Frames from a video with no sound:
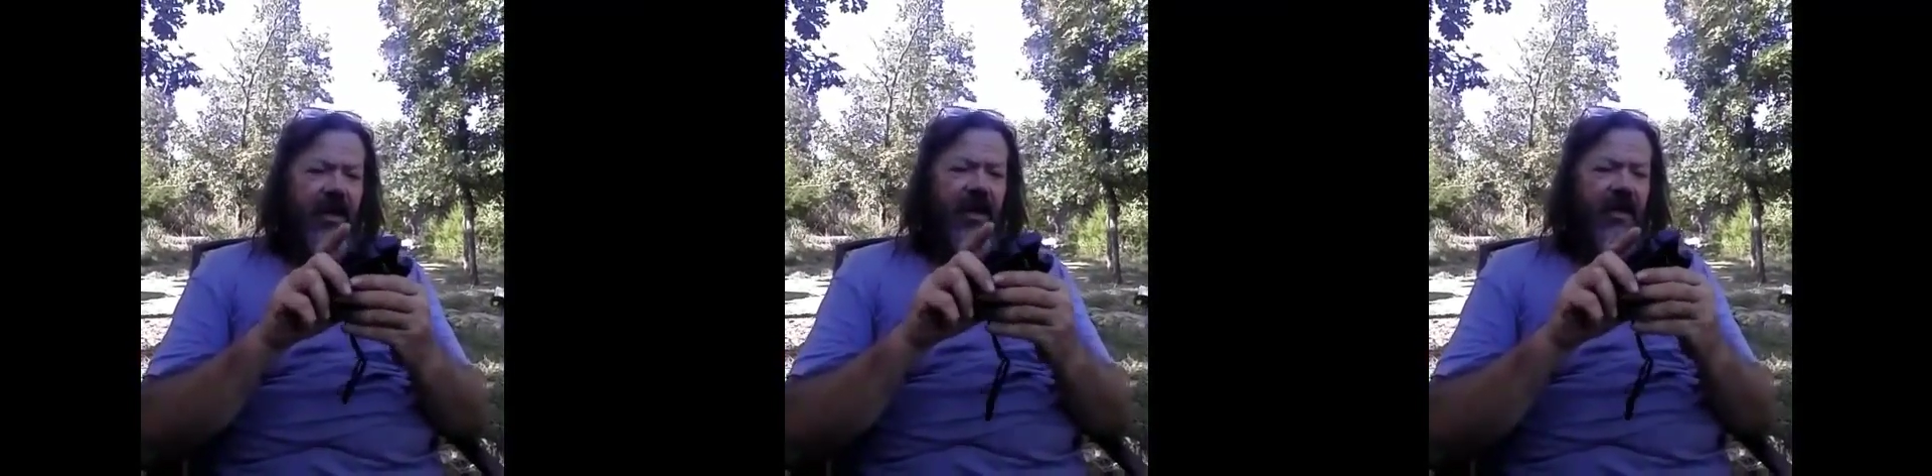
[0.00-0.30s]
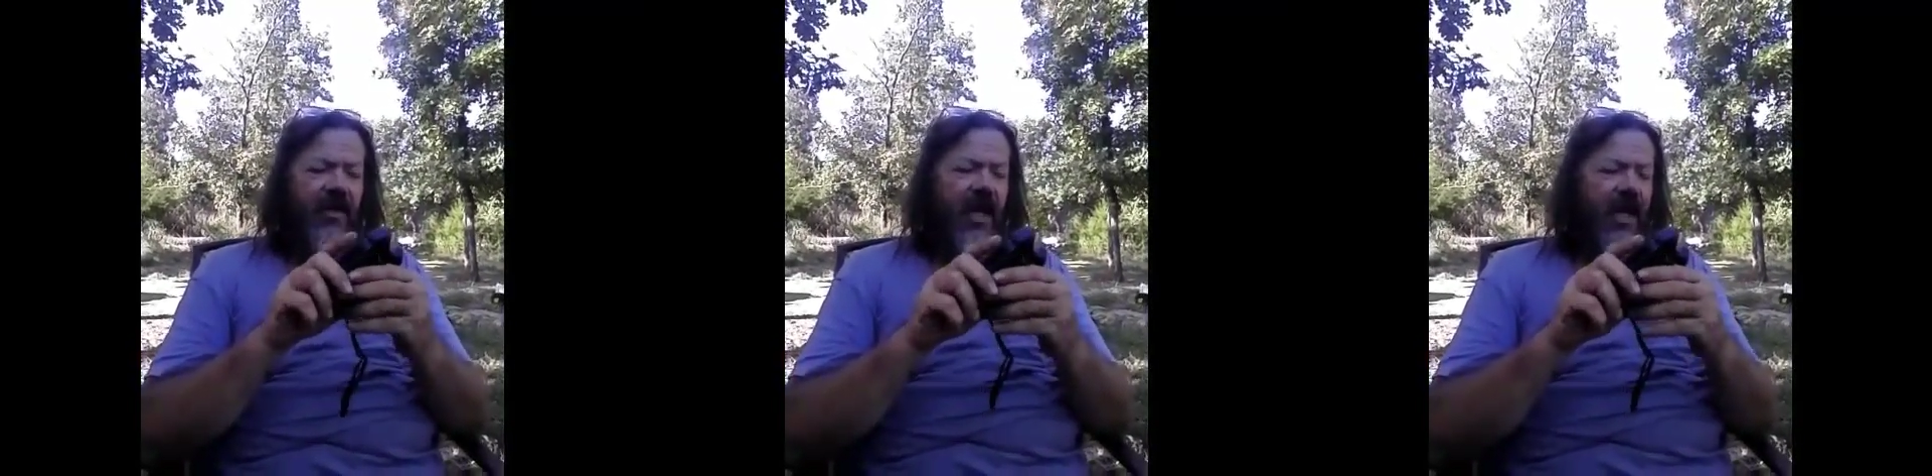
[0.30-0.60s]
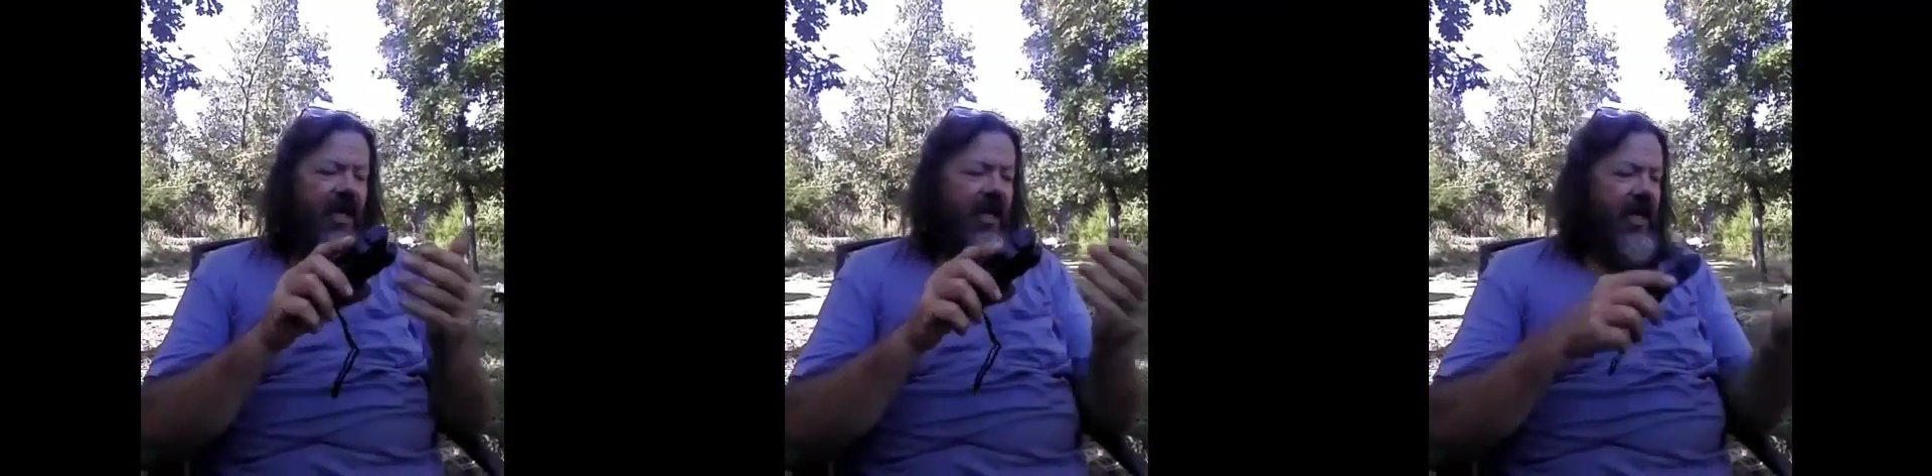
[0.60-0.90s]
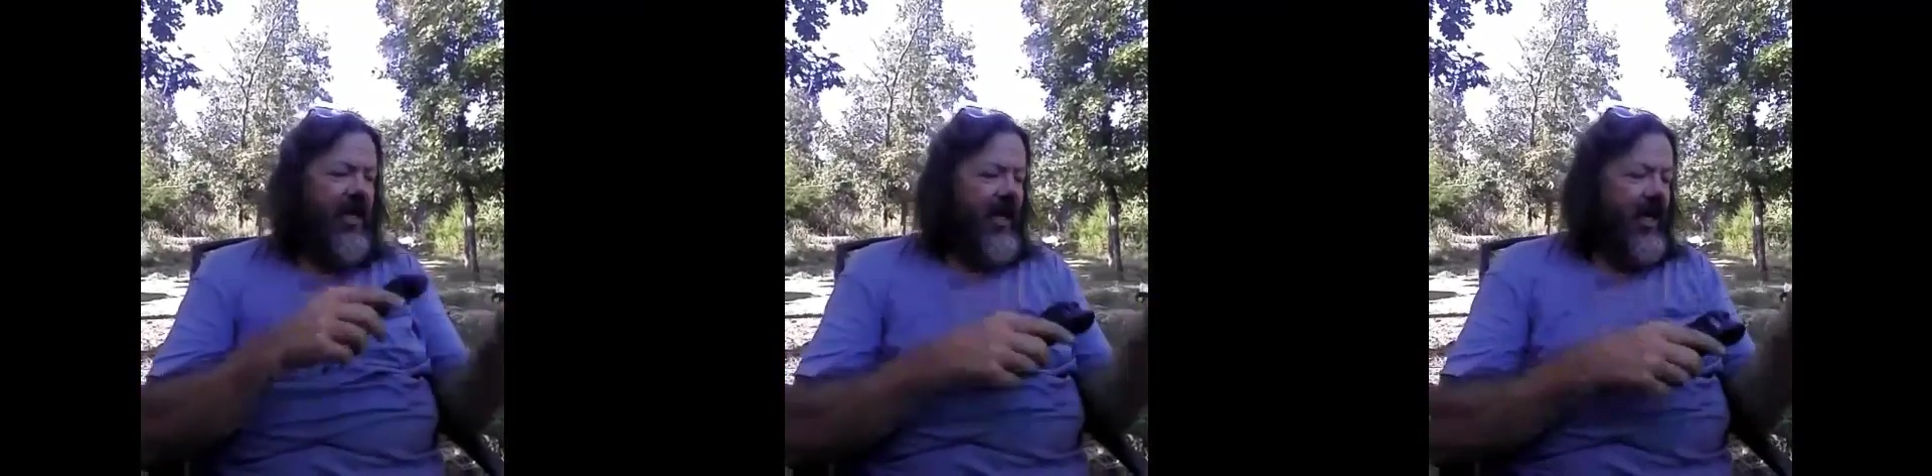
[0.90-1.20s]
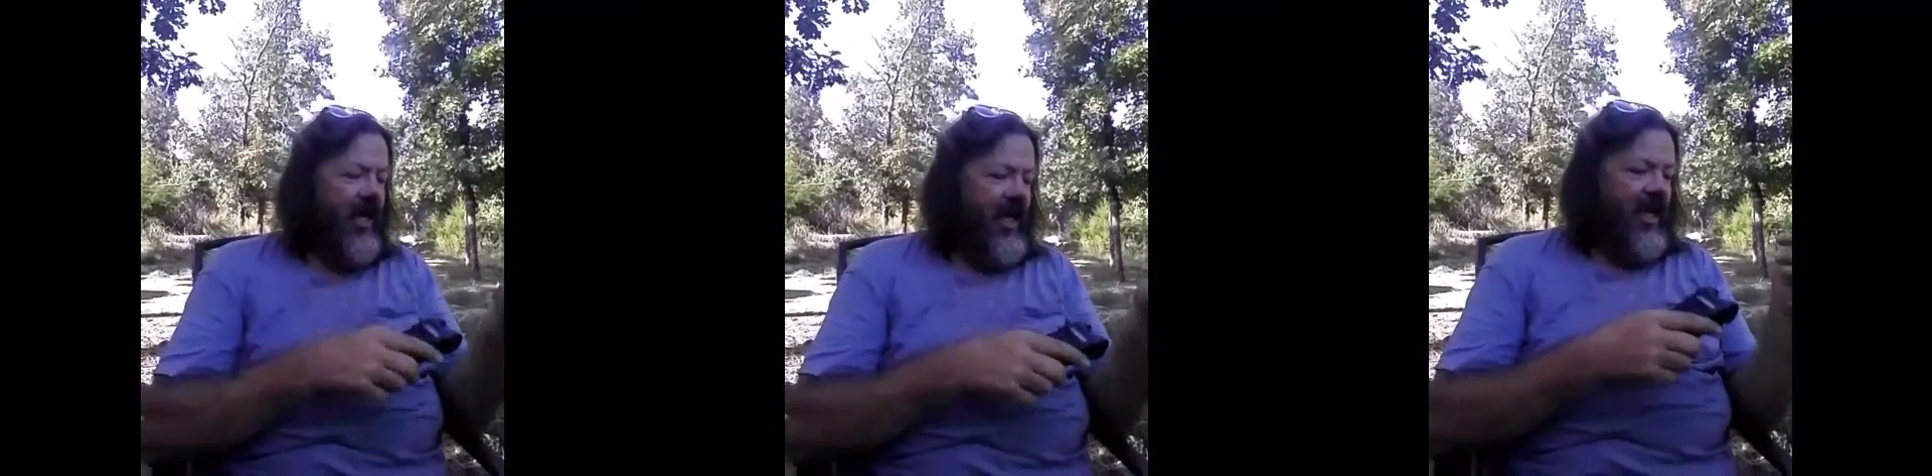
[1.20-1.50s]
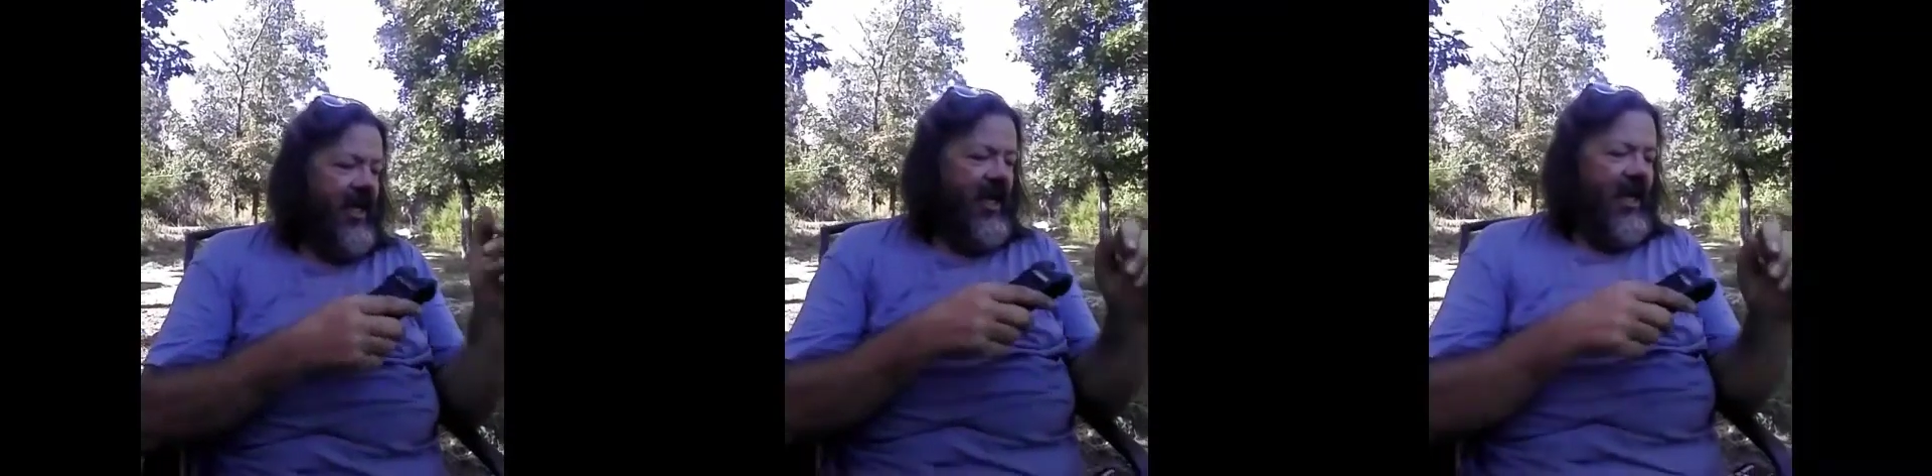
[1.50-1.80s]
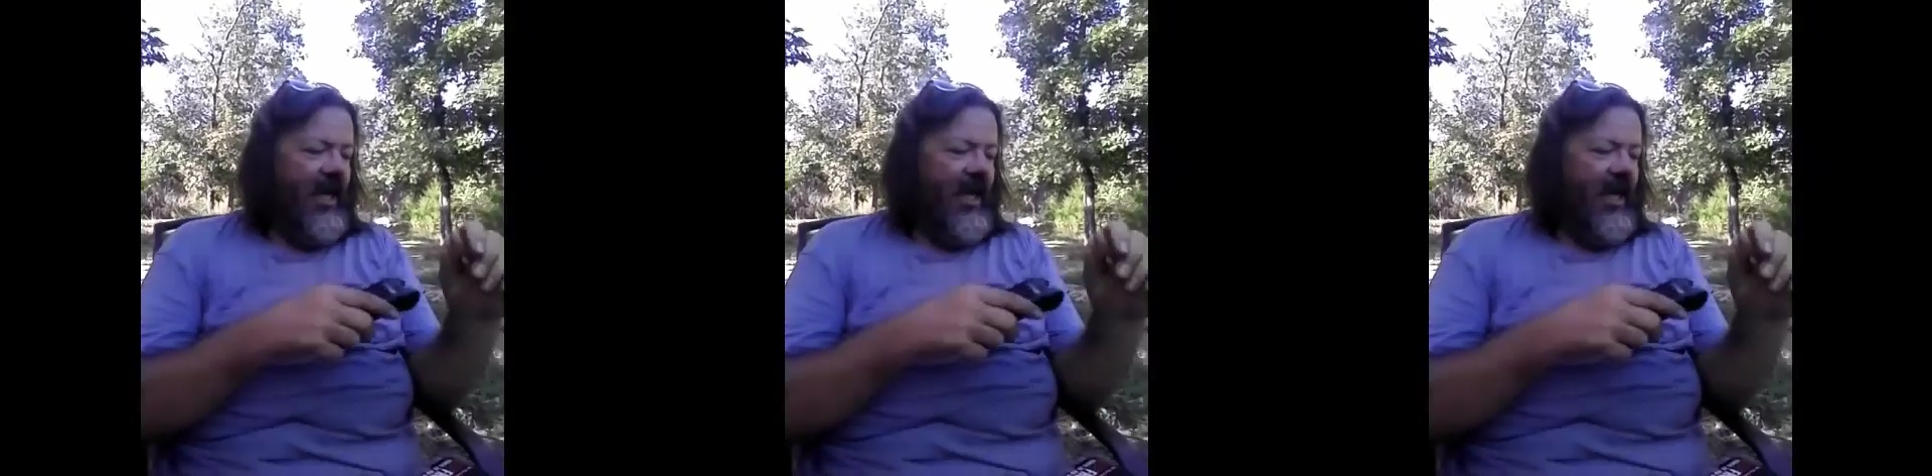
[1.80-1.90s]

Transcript: Okay. I